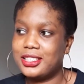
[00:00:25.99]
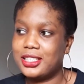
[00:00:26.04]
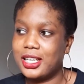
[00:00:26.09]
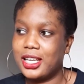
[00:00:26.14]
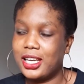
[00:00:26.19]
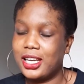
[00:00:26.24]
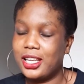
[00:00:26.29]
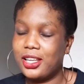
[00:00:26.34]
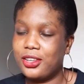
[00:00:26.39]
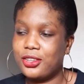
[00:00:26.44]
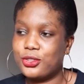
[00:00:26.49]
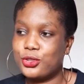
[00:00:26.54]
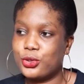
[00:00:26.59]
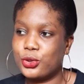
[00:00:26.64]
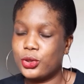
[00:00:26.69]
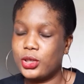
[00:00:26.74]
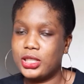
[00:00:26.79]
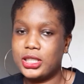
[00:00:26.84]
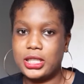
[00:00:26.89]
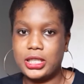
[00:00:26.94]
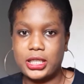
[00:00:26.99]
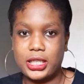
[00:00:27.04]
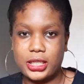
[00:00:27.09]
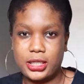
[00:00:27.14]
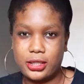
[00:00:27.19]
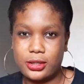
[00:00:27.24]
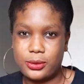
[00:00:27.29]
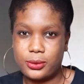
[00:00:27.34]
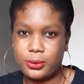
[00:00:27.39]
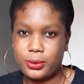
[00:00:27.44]
channel so dedicated
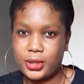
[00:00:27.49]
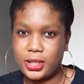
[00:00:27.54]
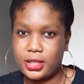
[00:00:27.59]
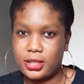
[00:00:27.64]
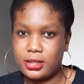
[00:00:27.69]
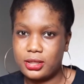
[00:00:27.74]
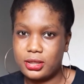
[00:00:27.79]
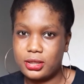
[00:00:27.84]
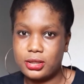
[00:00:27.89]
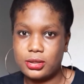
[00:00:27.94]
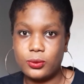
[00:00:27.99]
get to weddings,